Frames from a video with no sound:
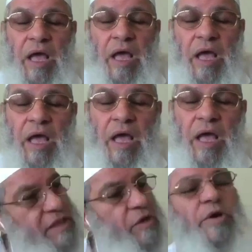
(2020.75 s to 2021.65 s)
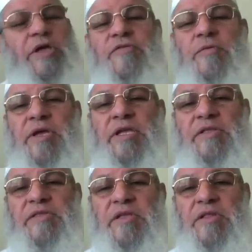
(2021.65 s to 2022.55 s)
I want to get away from
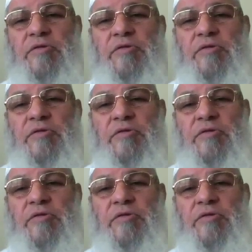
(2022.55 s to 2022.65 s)
anything